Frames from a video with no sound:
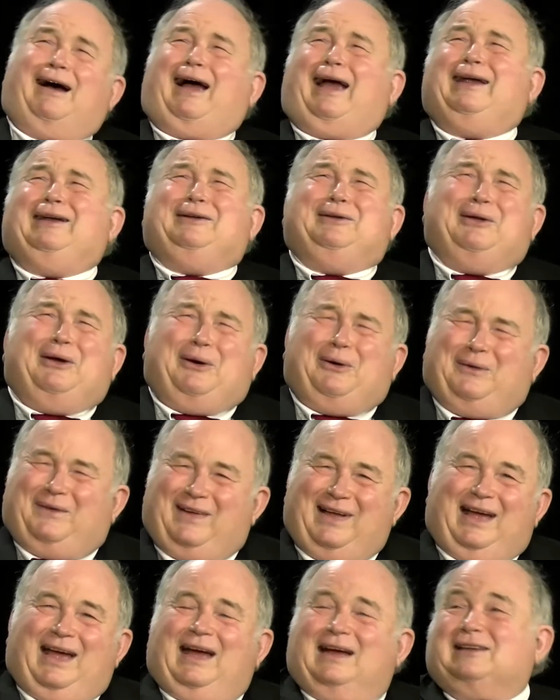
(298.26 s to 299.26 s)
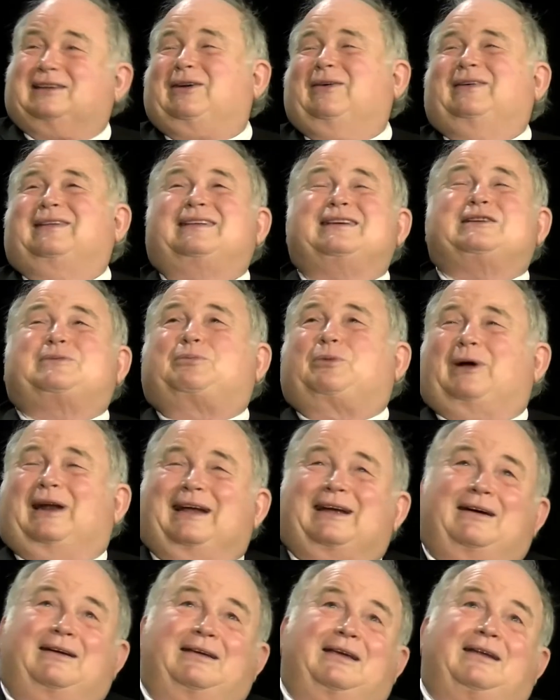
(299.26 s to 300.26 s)
I know. So at this point I
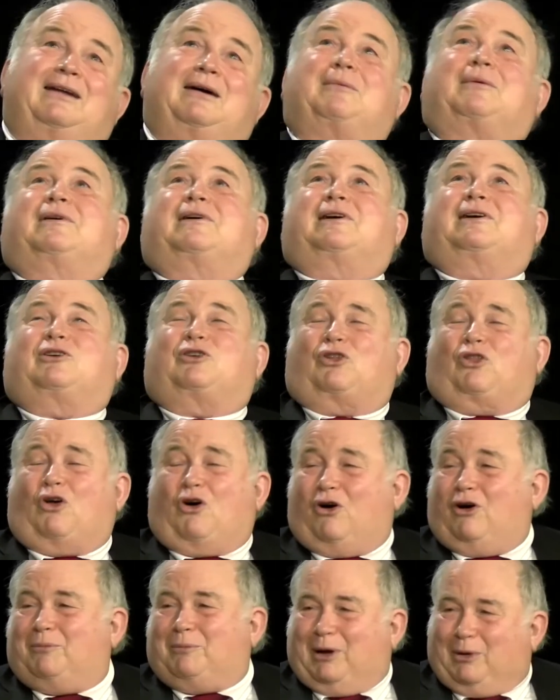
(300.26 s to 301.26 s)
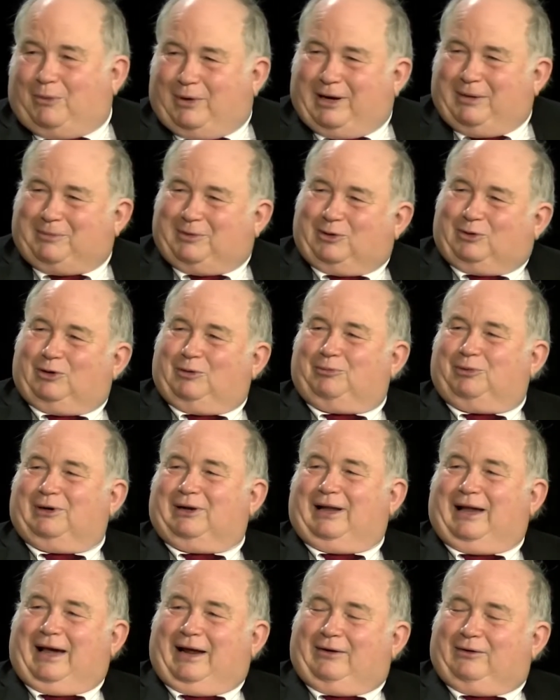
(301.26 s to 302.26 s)
go, I'm clawing my way up the corporate
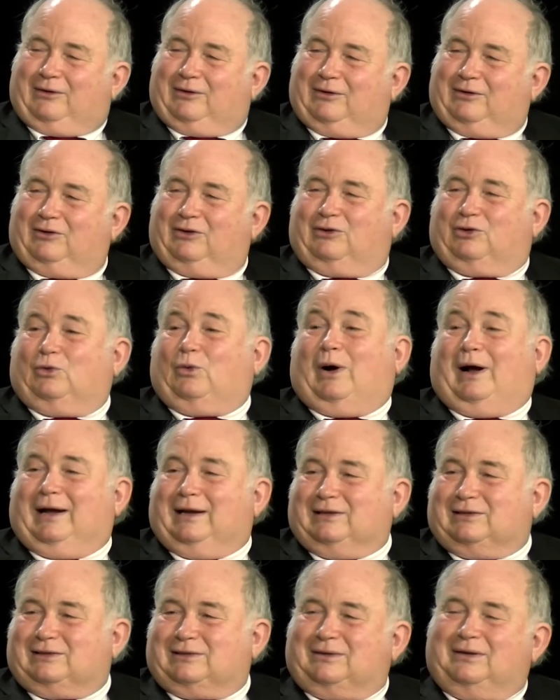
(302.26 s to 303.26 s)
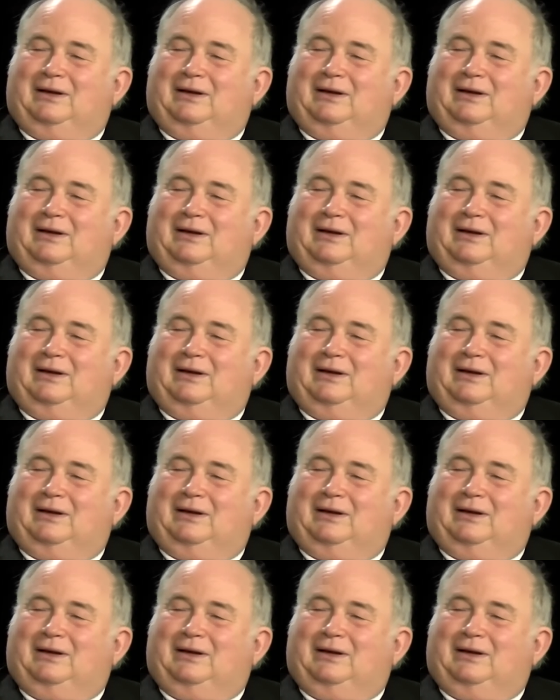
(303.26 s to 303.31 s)
ladder twice,